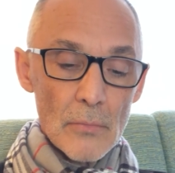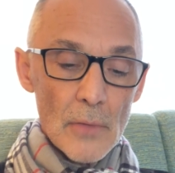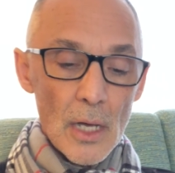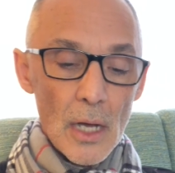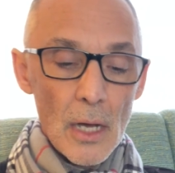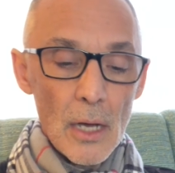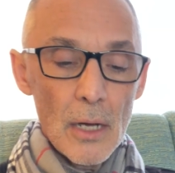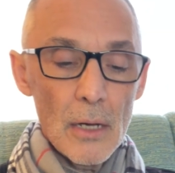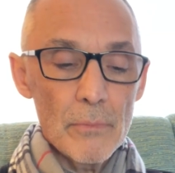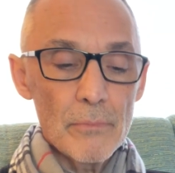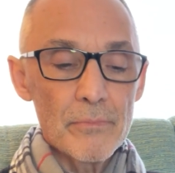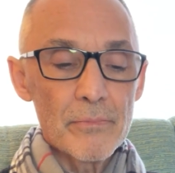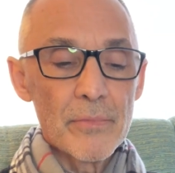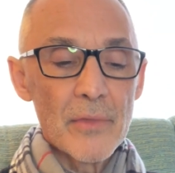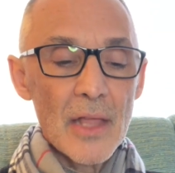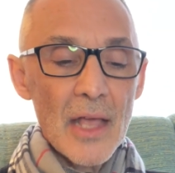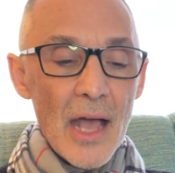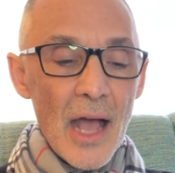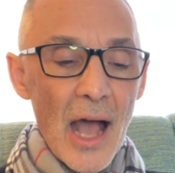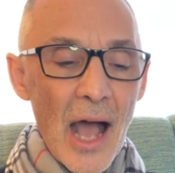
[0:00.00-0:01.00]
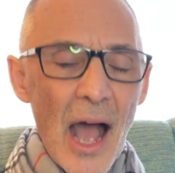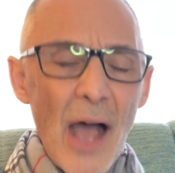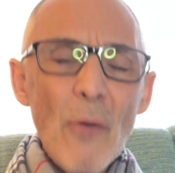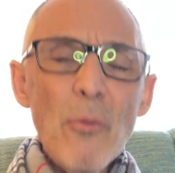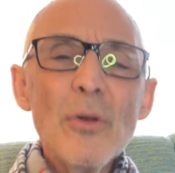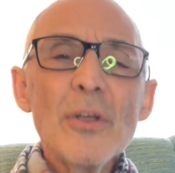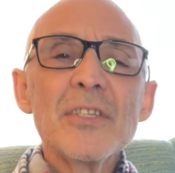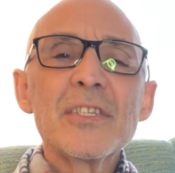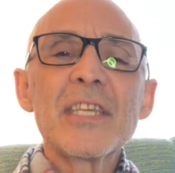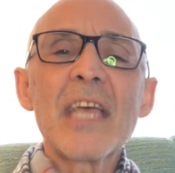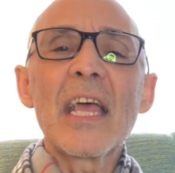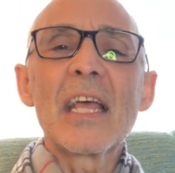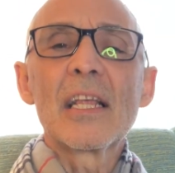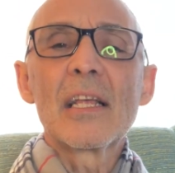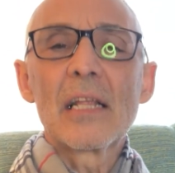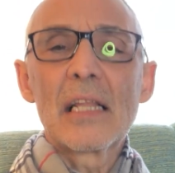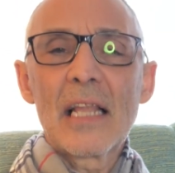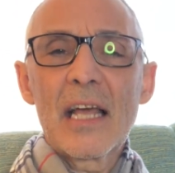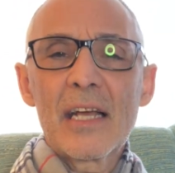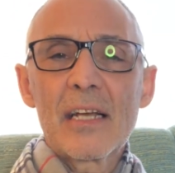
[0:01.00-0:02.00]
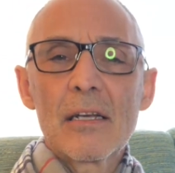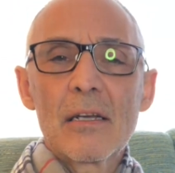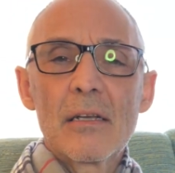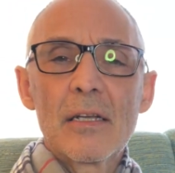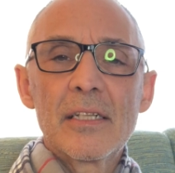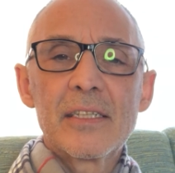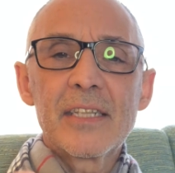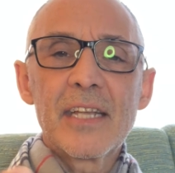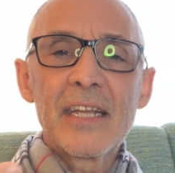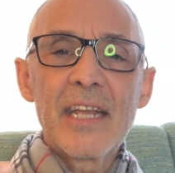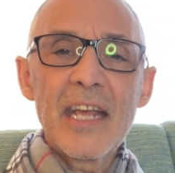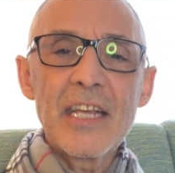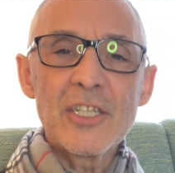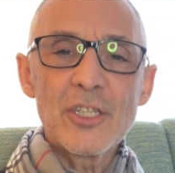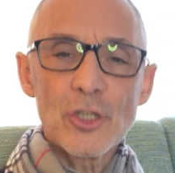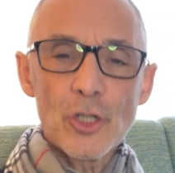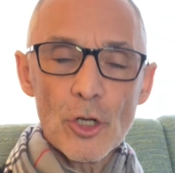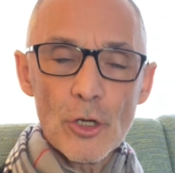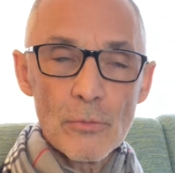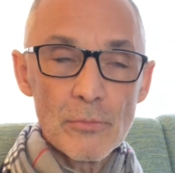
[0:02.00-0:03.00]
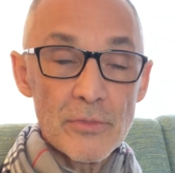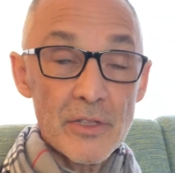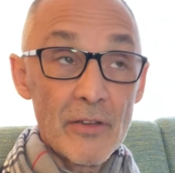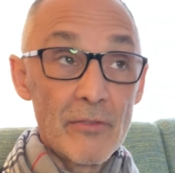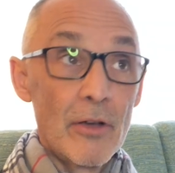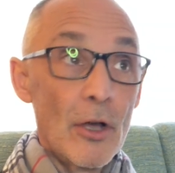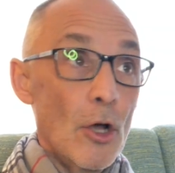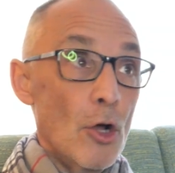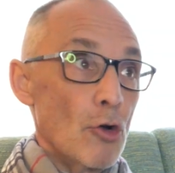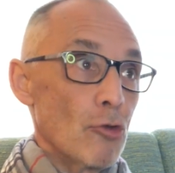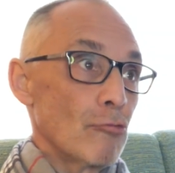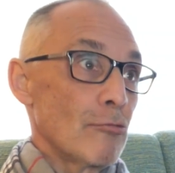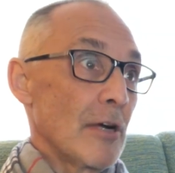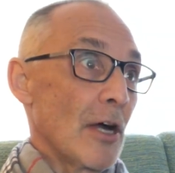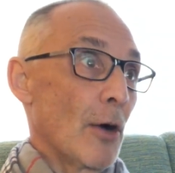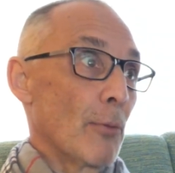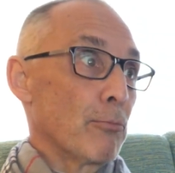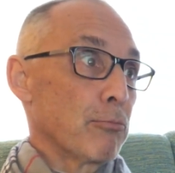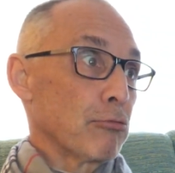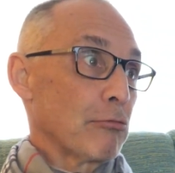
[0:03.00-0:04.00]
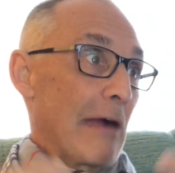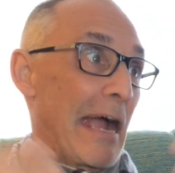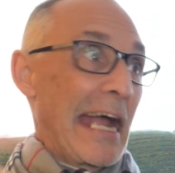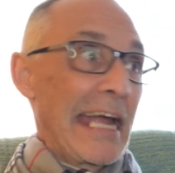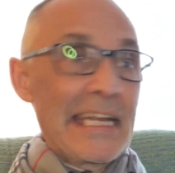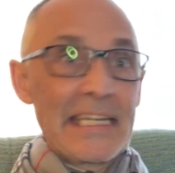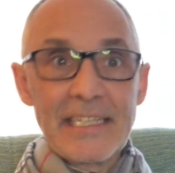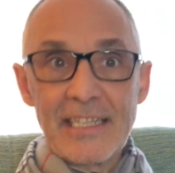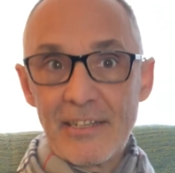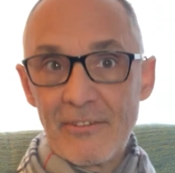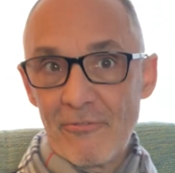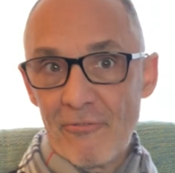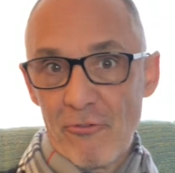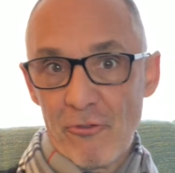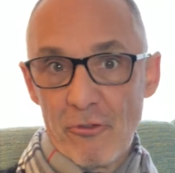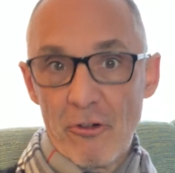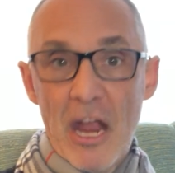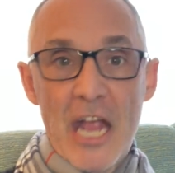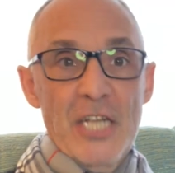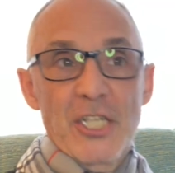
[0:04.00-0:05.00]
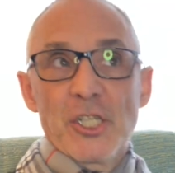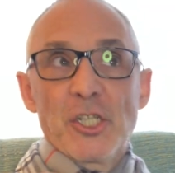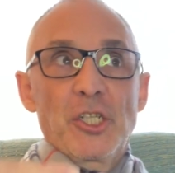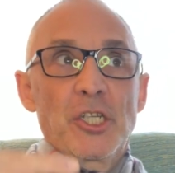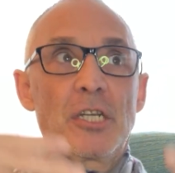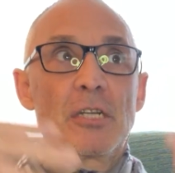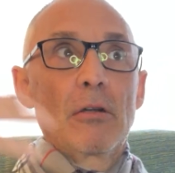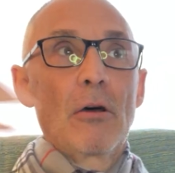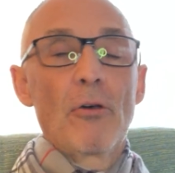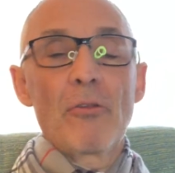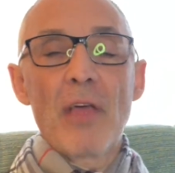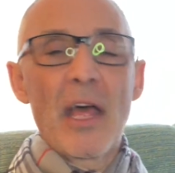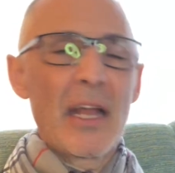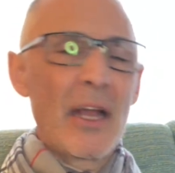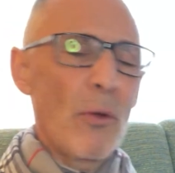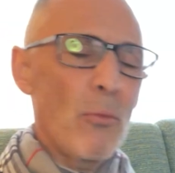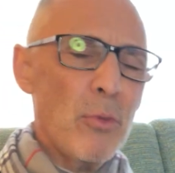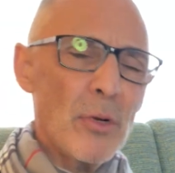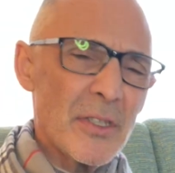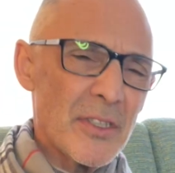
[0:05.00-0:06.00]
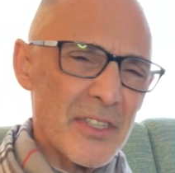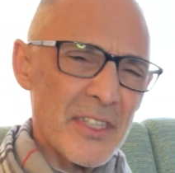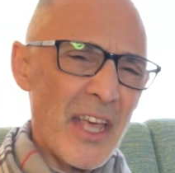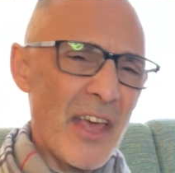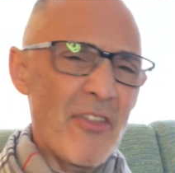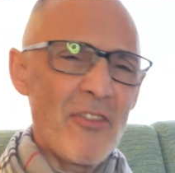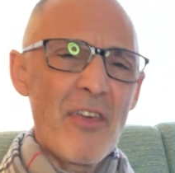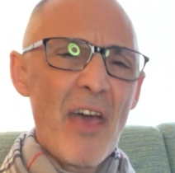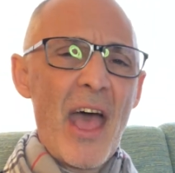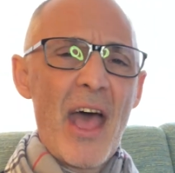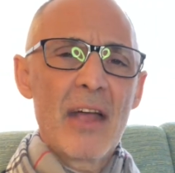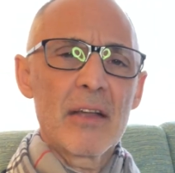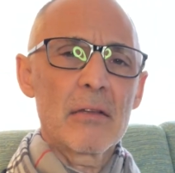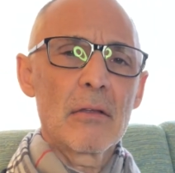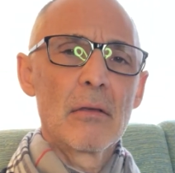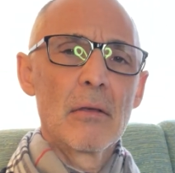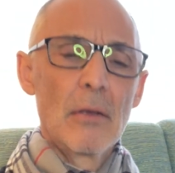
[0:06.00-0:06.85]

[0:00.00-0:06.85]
I wouldn't say it like in today's terms of real bright and fresh and all that. I wouldn't say that.